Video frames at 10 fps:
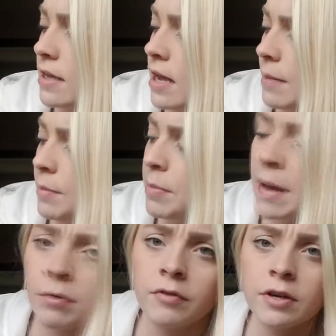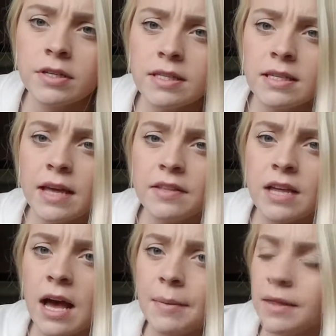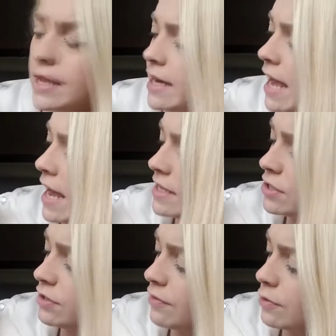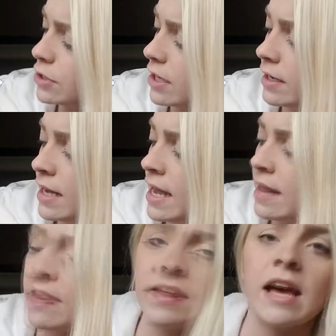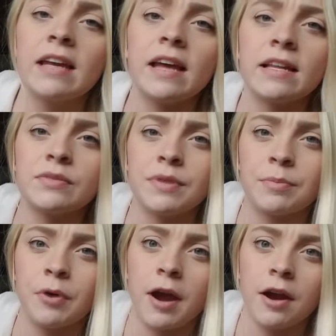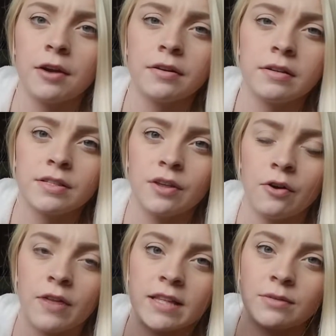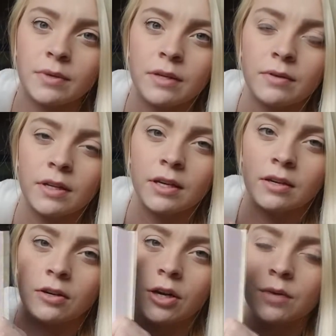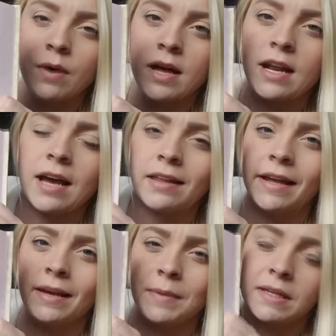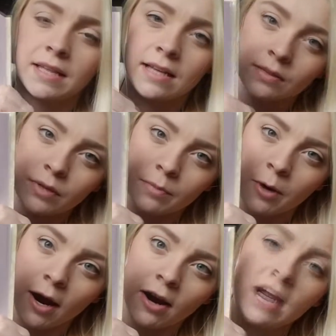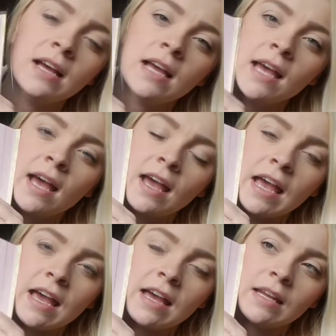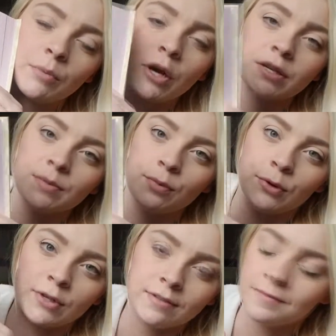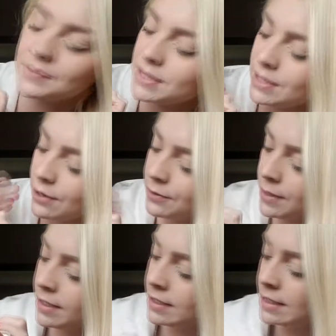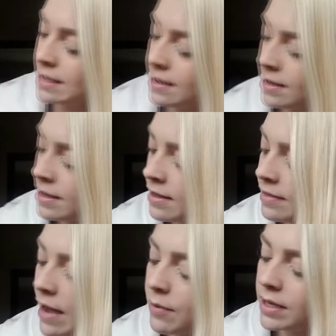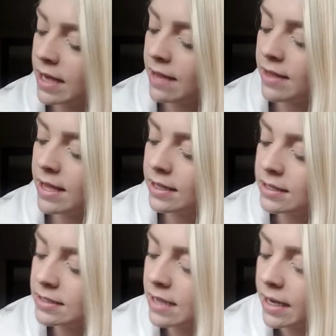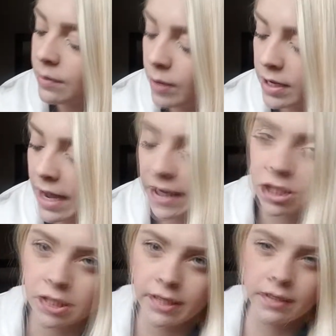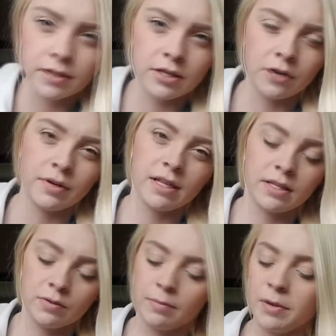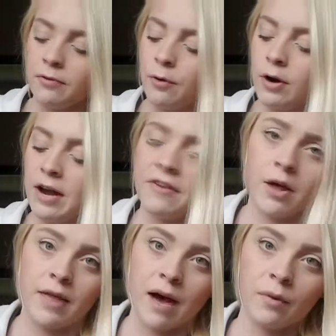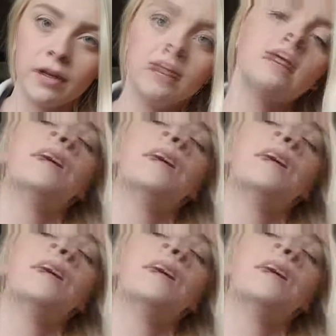Bible verse at the top, and then it has your devotion. At the end, it ends with a prayer. So that's a really, really good one. I like it because it ends with a prayer, and prayer is important. So that one. And then the second one, I actually started reading this one before I found that one.